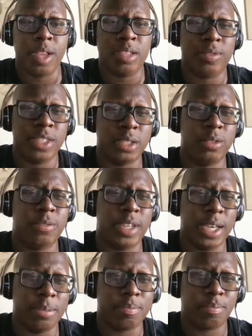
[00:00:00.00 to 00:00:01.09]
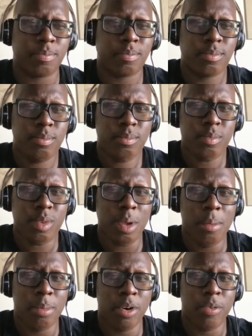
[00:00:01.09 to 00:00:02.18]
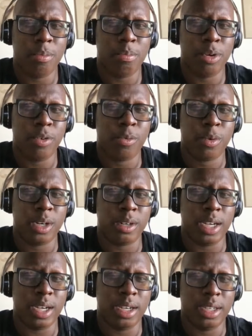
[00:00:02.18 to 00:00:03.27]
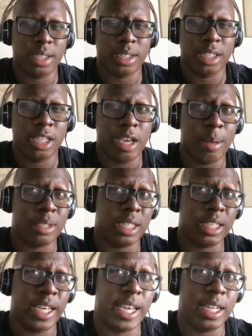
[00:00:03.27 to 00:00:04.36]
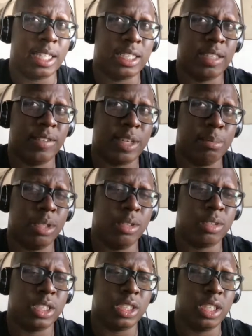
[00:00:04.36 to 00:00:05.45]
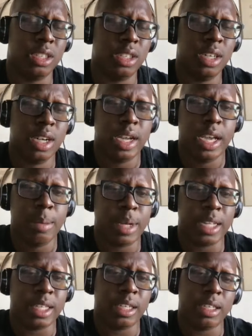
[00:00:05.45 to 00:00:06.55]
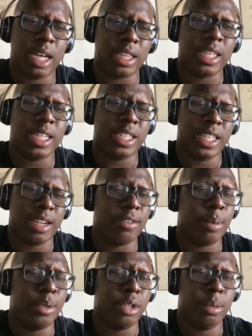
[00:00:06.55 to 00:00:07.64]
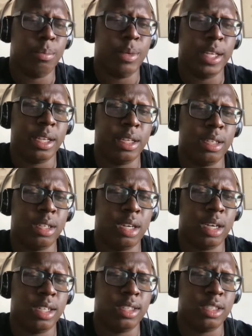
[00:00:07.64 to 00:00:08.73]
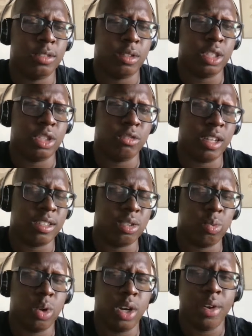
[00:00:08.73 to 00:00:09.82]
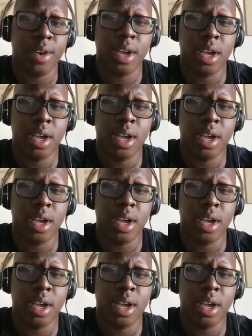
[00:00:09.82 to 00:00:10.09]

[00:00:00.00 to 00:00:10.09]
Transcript: It was a physical fight. Both were able to land significant blows on each other. But I think I did have Robbie Lawler beating Cerrone 2 rounds to 1.